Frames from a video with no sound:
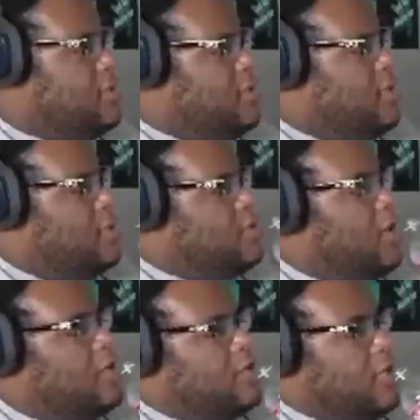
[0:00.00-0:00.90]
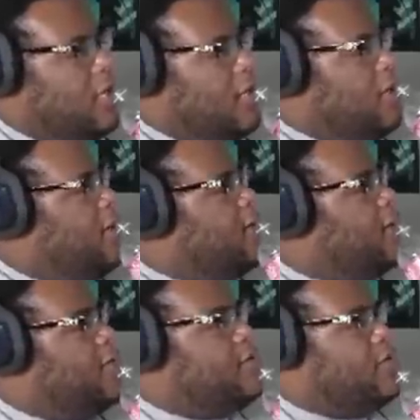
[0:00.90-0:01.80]
As long as, the, as
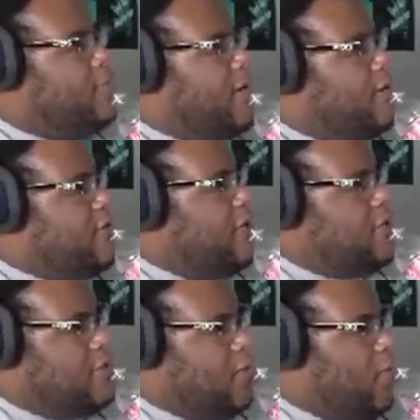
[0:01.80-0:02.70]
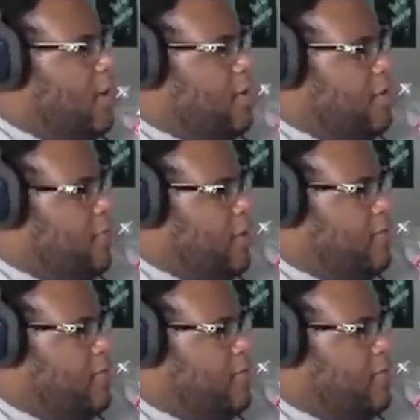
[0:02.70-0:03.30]
long as those minor changes are quality of life.